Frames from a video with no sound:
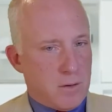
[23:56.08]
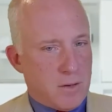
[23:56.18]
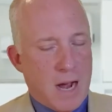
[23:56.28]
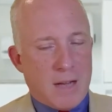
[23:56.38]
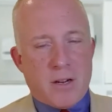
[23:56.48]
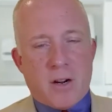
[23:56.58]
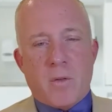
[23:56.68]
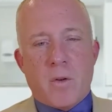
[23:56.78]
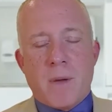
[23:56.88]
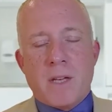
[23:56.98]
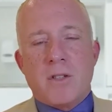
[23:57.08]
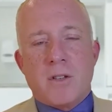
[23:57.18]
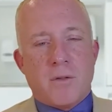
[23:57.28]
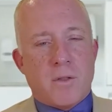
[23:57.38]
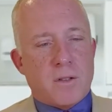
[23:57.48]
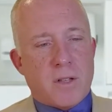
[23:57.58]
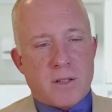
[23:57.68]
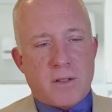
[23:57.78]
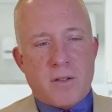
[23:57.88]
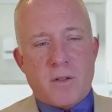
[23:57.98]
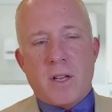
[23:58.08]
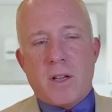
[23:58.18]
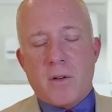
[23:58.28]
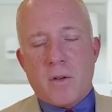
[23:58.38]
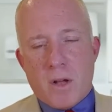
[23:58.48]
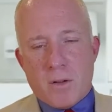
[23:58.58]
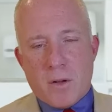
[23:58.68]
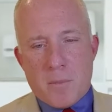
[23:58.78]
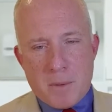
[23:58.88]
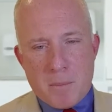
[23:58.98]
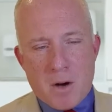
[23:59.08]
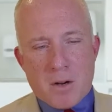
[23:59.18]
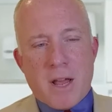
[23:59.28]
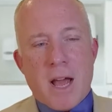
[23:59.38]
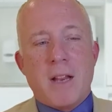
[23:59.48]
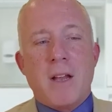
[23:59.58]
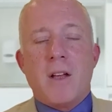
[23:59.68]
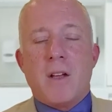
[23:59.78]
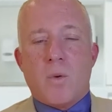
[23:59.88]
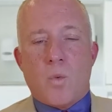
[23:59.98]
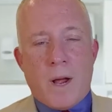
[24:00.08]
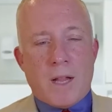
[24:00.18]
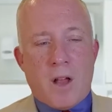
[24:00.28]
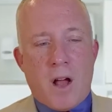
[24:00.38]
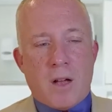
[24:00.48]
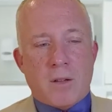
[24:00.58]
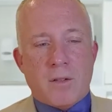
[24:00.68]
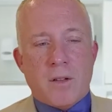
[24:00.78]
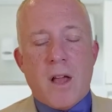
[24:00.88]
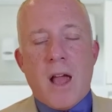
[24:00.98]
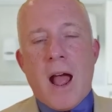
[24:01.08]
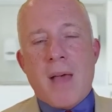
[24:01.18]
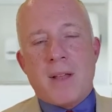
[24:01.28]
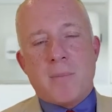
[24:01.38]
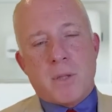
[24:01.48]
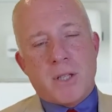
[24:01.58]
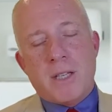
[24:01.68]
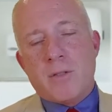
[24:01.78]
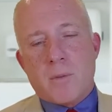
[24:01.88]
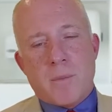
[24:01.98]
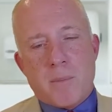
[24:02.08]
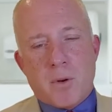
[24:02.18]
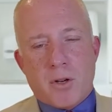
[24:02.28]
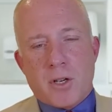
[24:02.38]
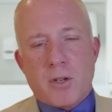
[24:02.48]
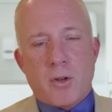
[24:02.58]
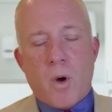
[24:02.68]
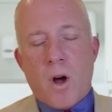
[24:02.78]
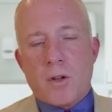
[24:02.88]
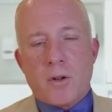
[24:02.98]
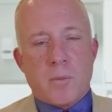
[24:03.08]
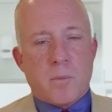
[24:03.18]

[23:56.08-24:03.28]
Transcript: Dietary, we've mentioned, physical activity is a big part of that, weight loss, and then please remember you're going to do all your